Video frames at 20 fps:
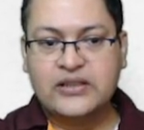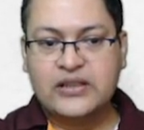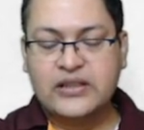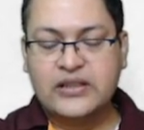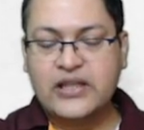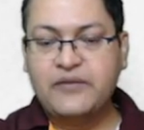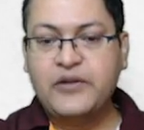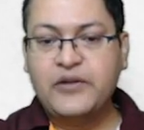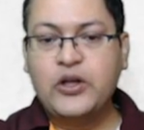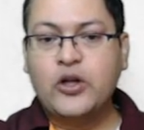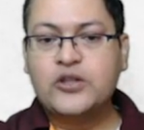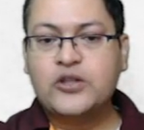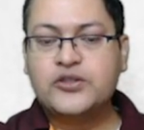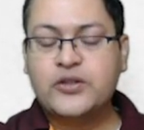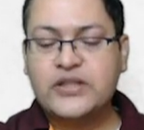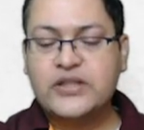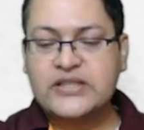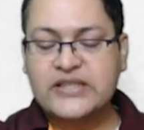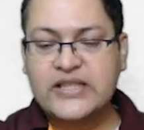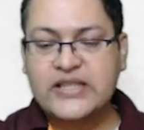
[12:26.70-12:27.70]
Then we'll
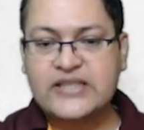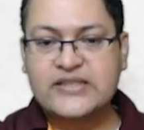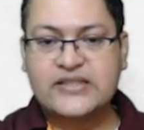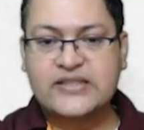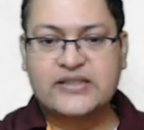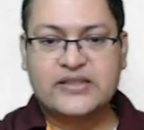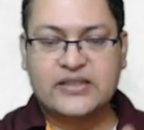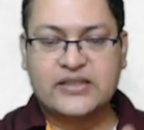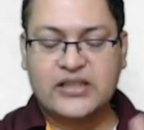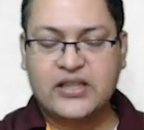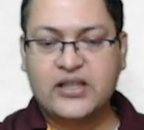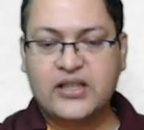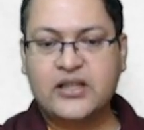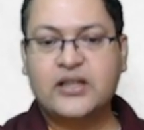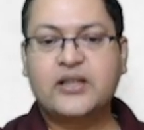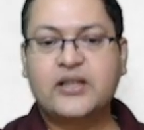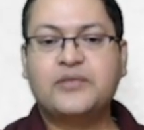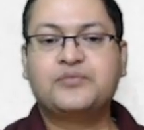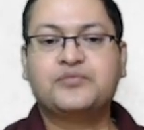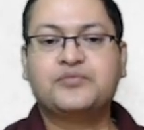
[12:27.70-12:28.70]
also discuss
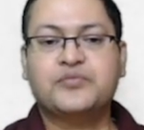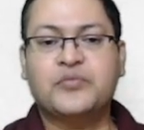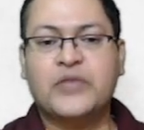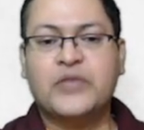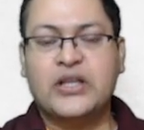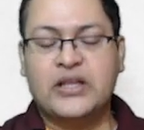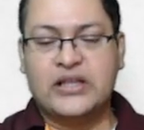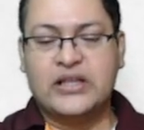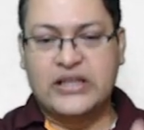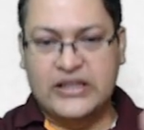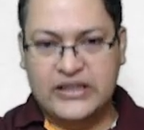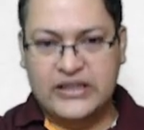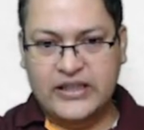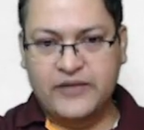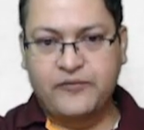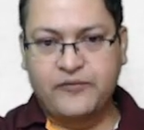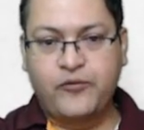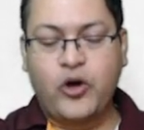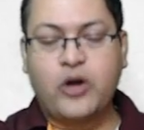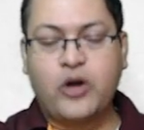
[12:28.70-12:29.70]
for
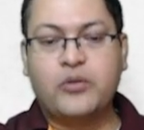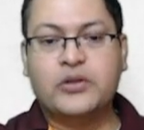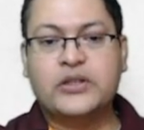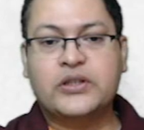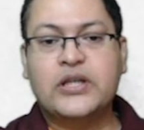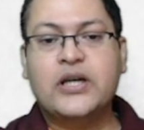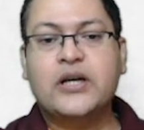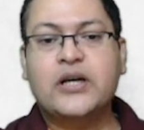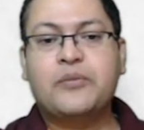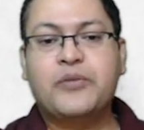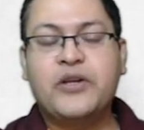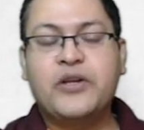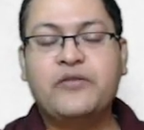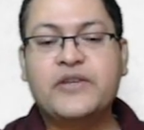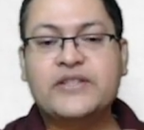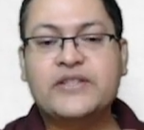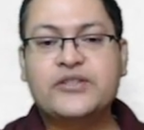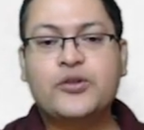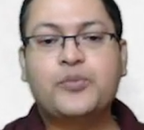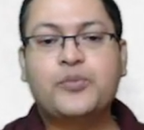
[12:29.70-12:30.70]
the
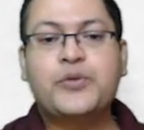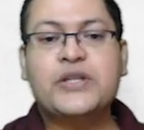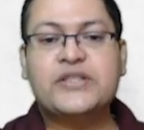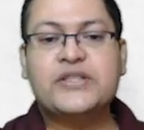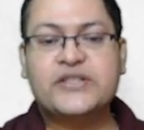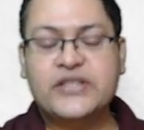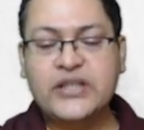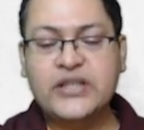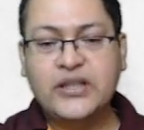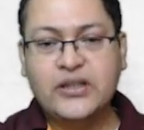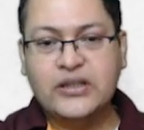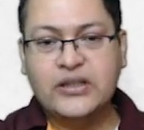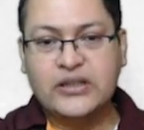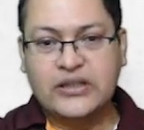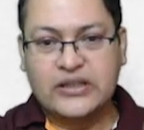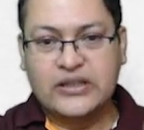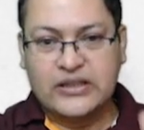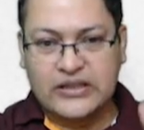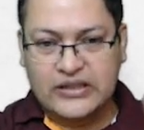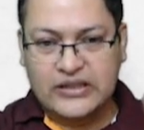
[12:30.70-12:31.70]
previous UPSC
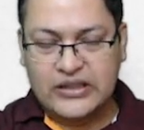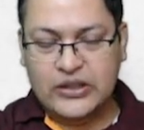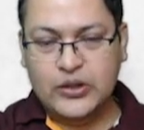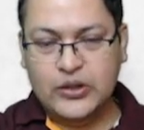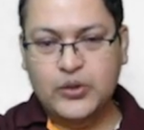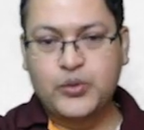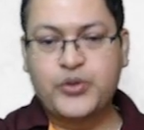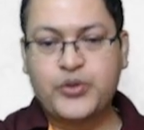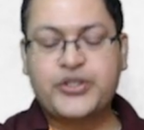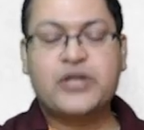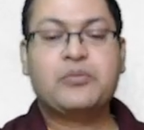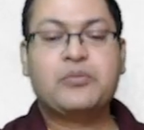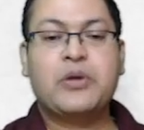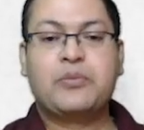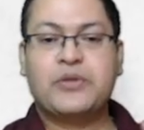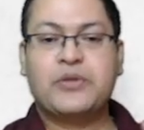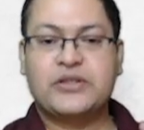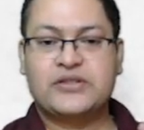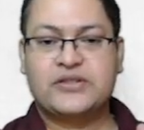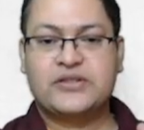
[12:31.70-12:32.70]
question
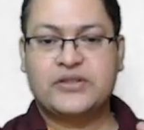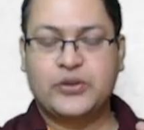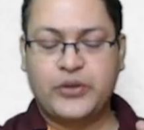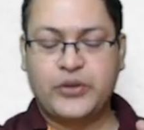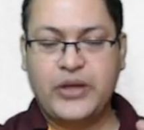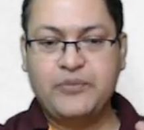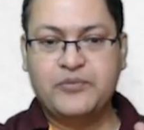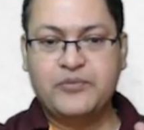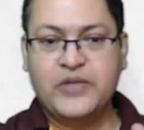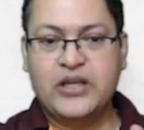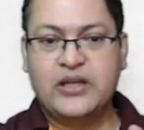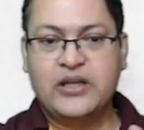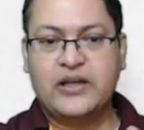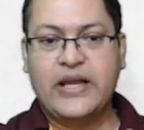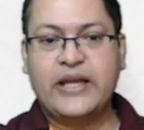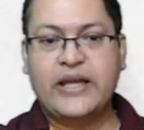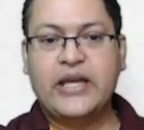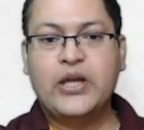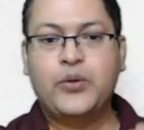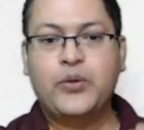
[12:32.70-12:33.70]
papers. Okay,
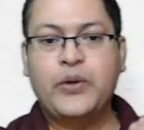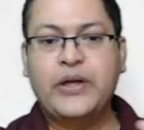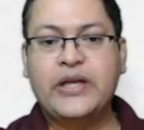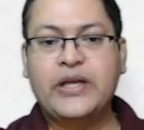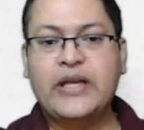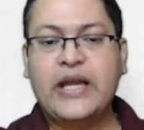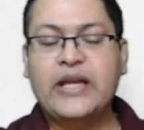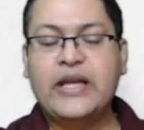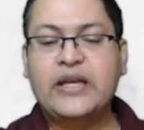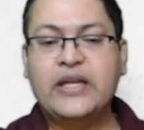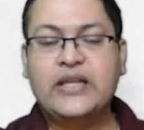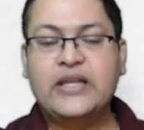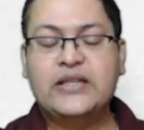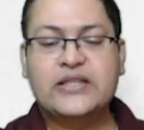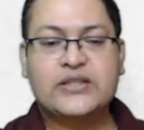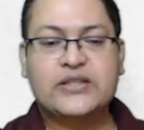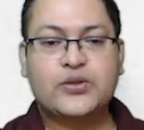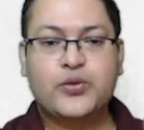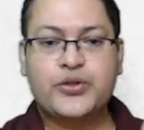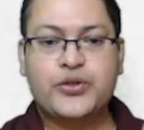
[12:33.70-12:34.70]
like in 2019,
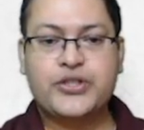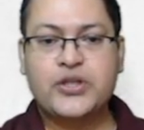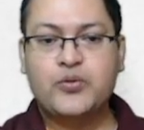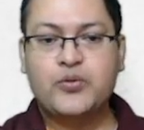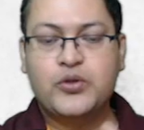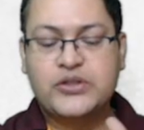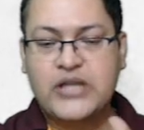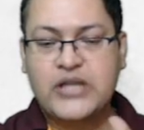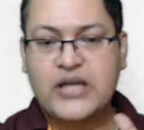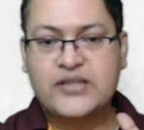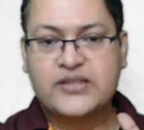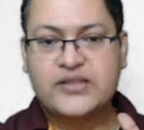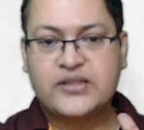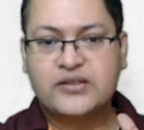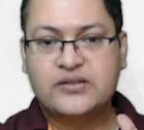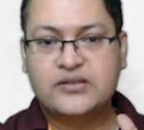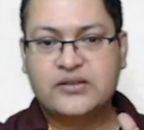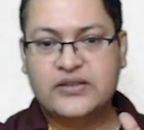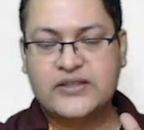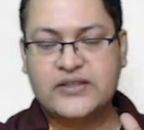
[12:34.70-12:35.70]
this question was asked.
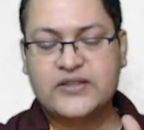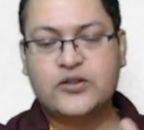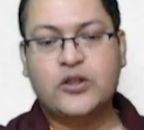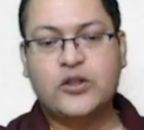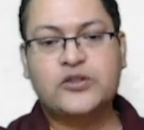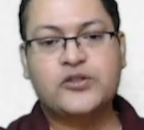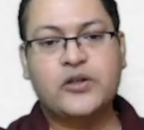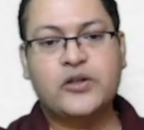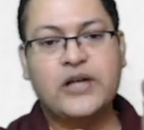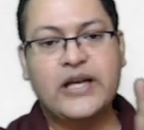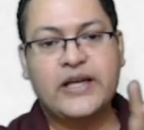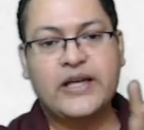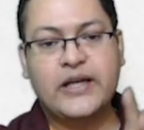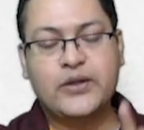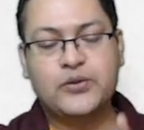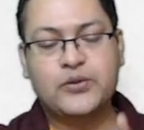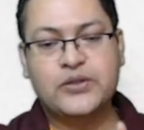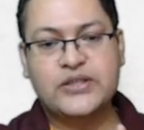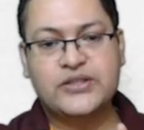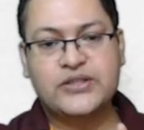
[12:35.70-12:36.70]
This is also related
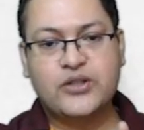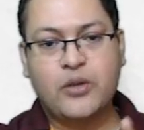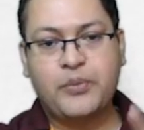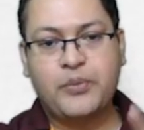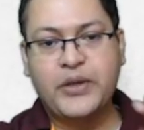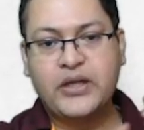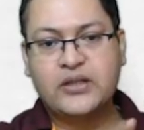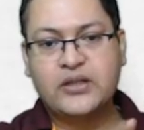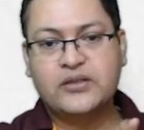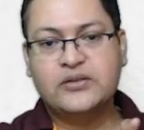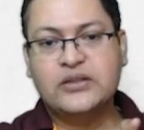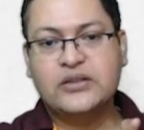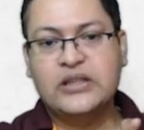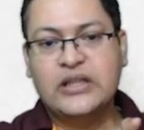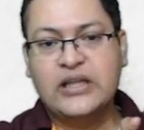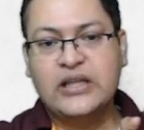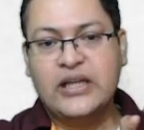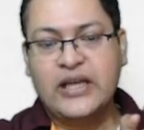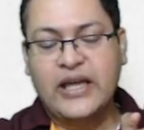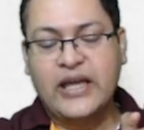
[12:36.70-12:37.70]
to this topic,
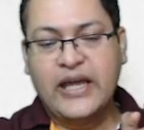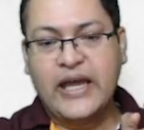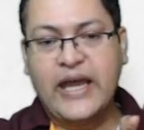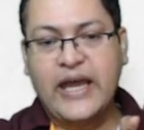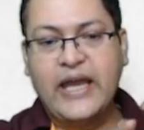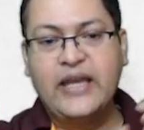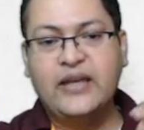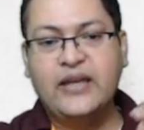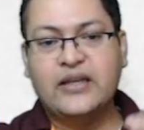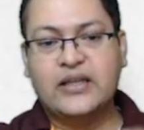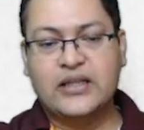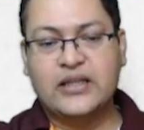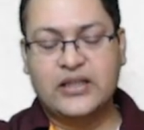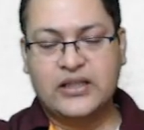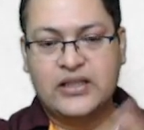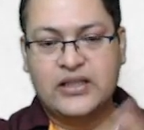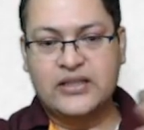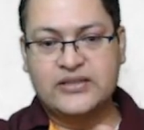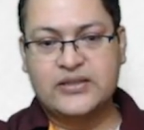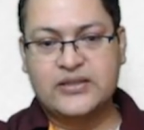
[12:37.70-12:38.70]
and
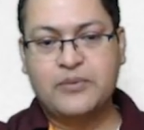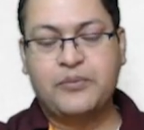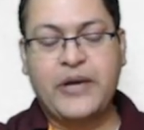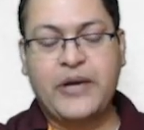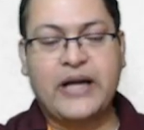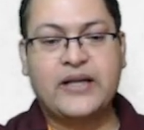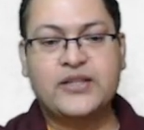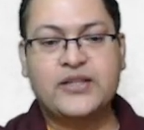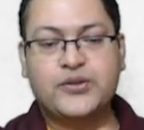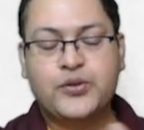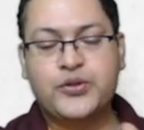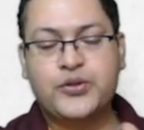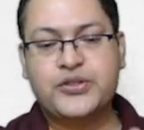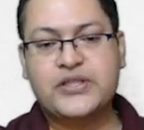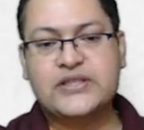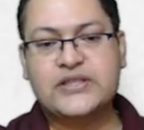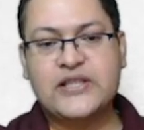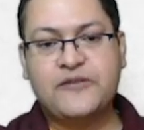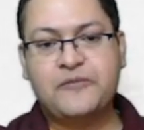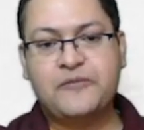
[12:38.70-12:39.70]
some practice
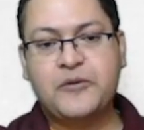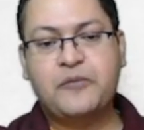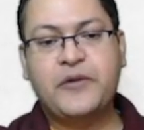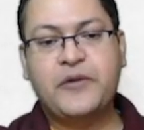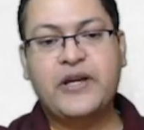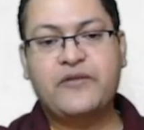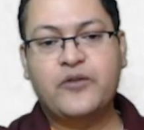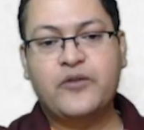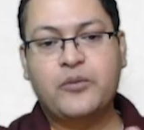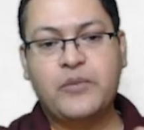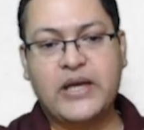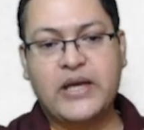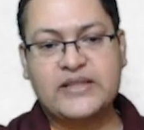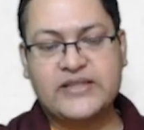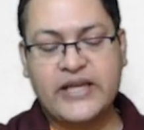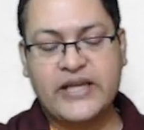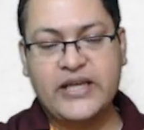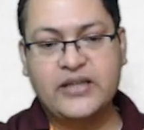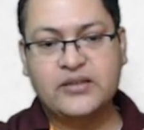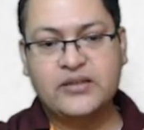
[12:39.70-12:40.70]
questions I've prepared from my
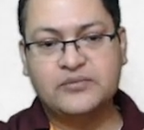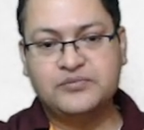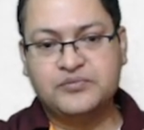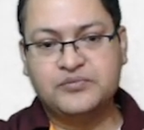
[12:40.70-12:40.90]
side,